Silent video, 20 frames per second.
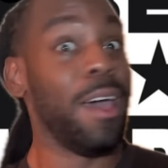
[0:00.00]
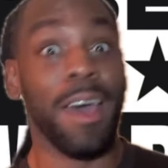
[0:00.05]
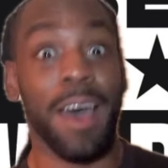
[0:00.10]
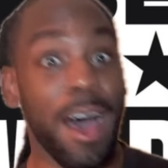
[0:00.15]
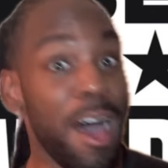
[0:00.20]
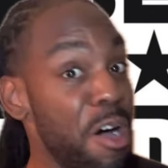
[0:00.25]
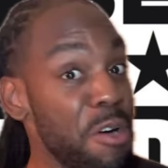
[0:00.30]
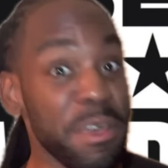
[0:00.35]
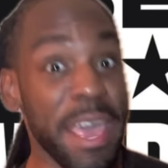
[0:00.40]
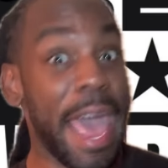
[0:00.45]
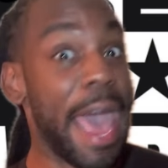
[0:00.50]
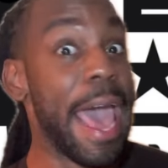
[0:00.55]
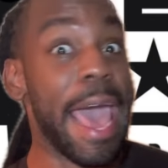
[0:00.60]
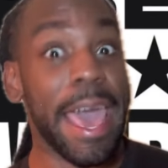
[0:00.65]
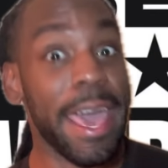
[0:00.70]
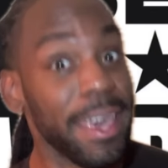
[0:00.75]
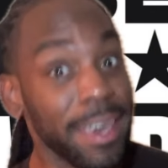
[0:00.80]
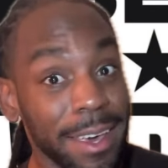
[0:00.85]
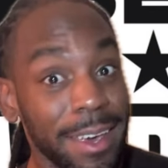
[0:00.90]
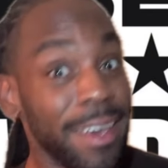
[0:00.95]

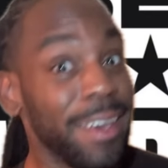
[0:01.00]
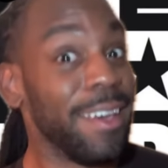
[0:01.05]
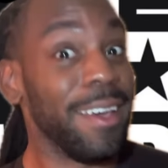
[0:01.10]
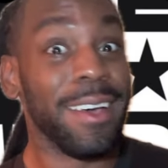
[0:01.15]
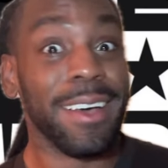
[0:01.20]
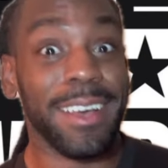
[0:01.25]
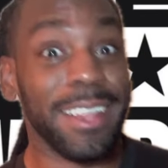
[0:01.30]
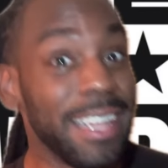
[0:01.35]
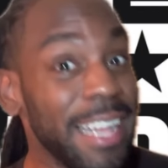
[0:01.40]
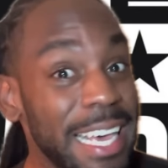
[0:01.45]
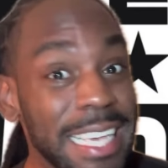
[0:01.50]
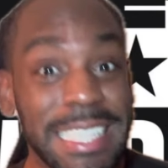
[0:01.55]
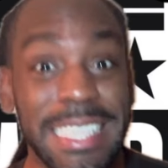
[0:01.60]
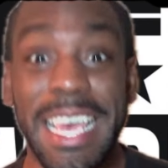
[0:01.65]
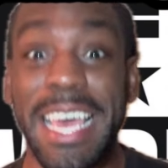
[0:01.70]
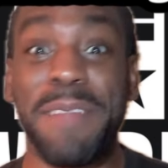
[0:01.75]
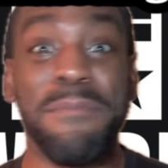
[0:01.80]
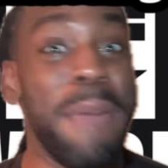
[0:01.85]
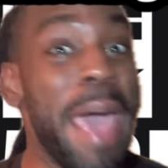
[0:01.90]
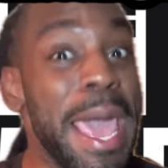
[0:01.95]
okay,
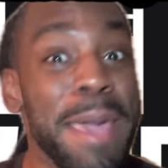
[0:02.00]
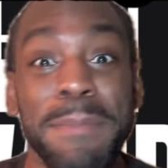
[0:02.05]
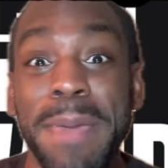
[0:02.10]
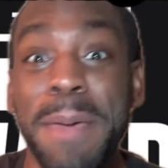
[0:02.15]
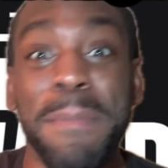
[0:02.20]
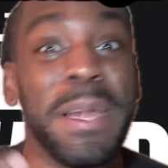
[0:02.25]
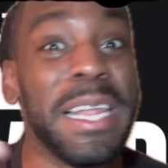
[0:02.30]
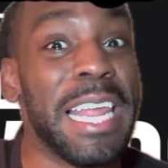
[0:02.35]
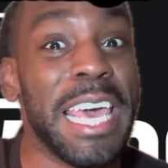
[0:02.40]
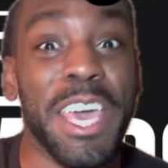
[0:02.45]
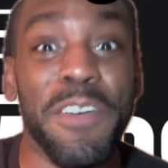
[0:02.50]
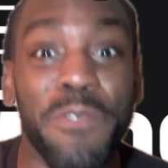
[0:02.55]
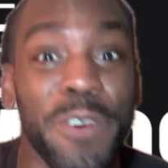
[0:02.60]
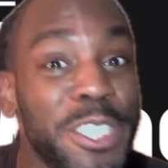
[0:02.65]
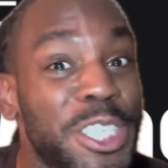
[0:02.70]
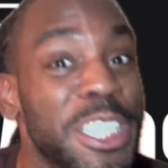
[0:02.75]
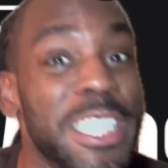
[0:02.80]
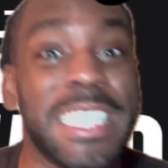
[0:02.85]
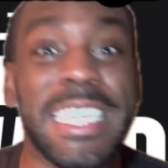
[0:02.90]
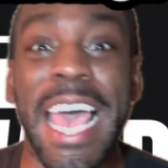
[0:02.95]
listen, make me believe
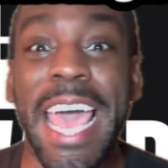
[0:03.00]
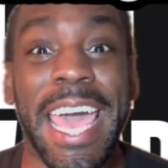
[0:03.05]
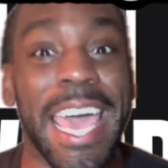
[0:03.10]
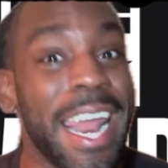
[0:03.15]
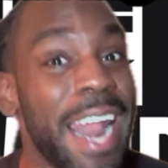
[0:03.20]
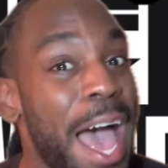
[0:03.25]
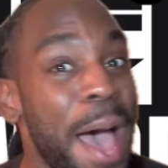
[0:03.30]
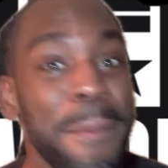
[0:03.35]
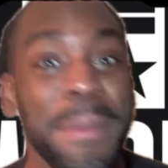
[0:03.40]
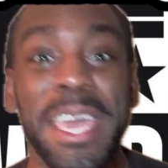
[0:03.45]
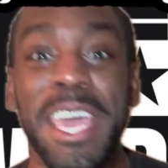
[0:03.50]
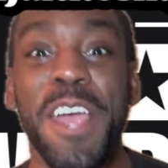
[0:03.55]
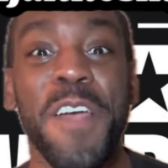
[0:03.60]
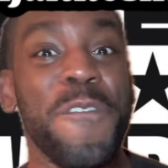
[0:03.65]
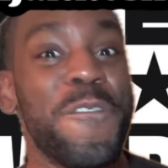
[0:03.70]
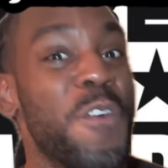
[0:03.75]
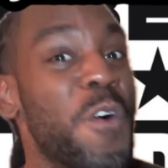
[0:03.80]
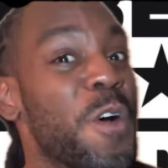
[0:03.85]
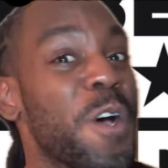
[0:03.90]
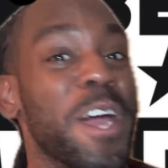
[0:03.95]
what you're saying. I'm here
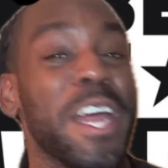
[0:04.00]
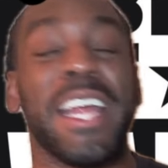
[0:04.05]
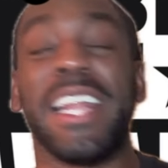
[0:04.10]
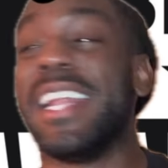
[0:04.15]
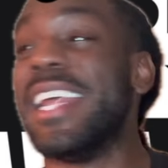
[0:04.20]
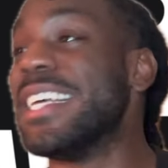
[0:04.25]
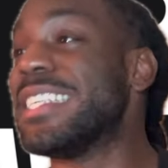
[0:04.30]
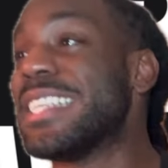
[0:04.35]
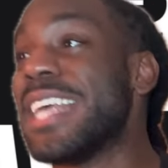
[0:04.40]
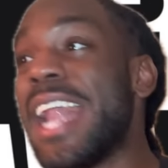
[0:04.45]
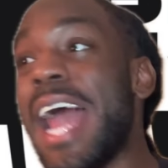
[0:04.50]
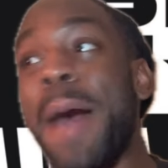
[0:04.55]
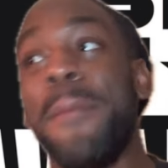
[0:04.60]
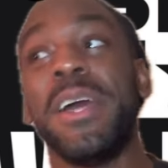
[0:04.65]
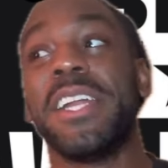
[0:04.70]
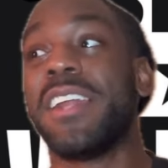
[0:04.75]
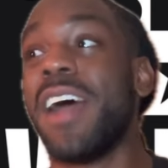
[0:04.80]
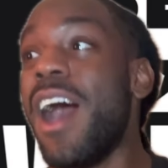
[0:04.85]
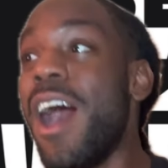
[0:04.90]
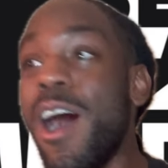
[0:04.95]
for it. Listen, I'm
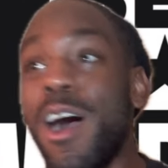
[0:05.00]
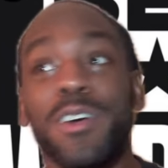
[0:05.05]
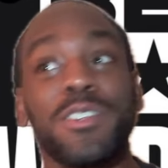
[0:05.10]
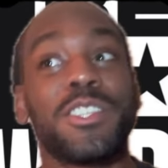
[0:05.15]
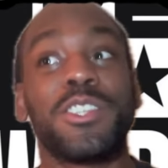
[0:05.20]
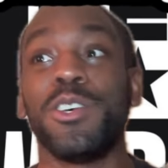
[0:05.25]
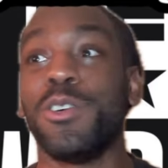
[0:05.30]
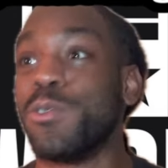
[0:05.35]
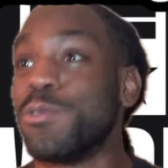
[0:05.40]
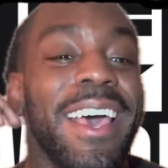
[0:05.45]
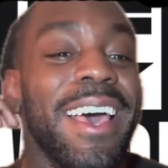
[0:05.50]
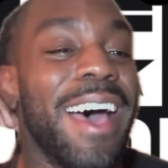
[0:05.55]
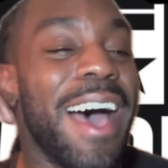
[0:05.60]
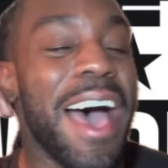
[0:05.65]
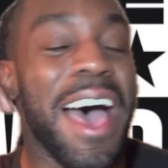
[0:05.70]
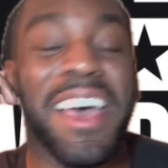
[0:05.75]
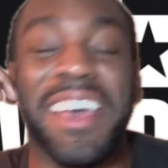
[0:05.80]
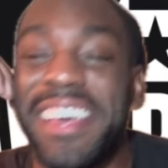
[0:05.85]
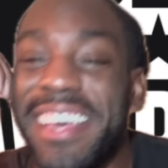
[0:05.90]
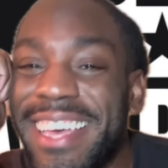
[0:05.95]
a dog too.
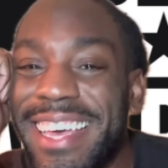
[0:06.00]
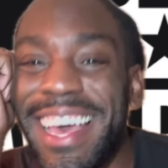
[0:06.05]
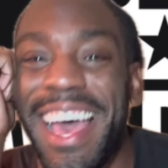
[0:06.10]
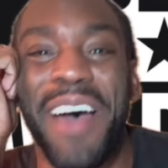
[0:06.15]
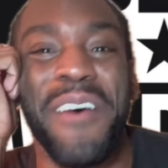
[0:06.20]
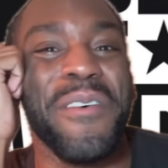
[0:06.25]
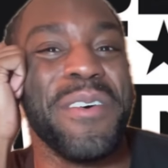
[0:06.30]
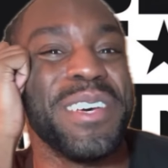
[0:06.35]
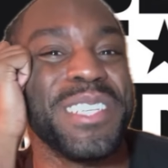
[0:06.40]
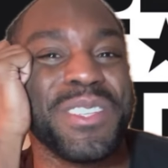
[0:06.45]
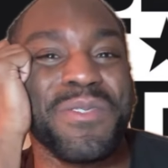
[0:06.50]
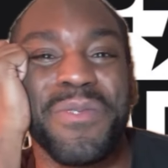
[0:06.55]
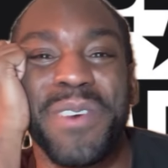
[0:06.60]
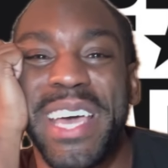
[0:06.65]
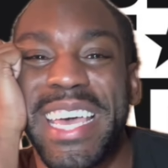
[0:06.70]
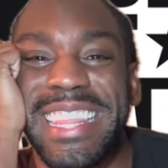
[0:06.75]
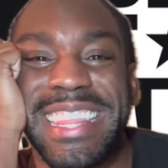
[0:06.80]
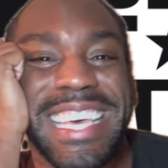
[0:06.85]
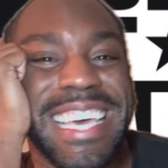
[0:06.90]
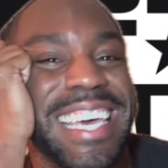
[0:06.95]
I was
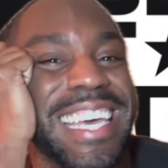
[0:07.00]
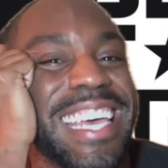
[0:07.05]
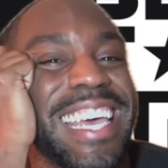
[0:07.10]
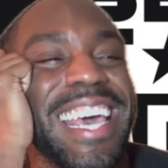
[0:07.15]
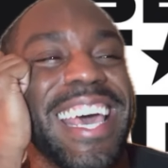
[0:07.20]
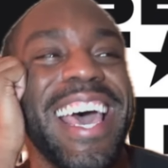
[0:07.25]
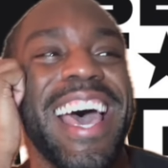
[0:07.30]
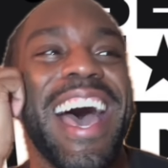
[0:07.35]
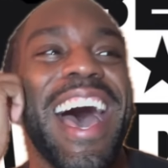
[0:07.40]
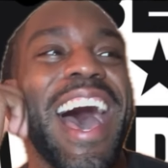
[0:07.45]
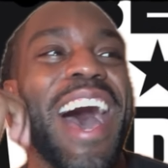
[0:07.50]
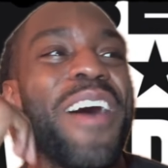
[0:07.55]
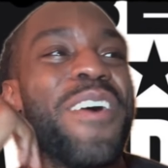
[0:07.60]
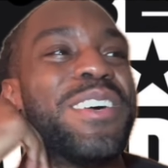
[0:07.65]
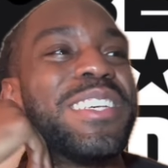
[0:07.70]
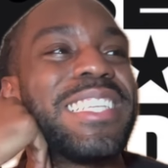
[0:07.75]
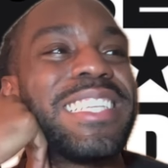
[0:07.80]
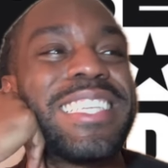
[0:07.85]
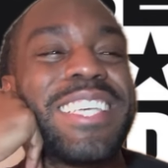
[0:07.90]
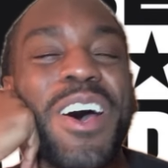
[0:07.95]
with it. I
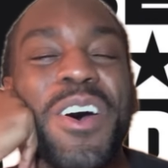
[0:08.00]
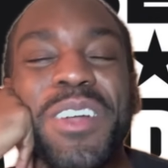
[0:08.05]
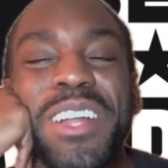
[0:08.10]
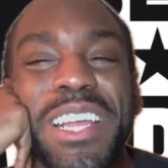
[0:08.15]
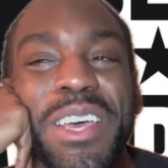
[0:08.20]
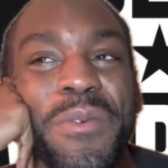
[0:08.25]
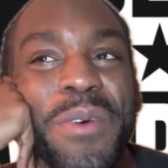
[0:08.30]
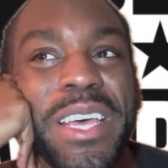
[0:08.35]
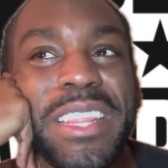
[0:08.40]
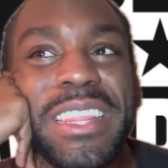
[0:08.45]
was totally with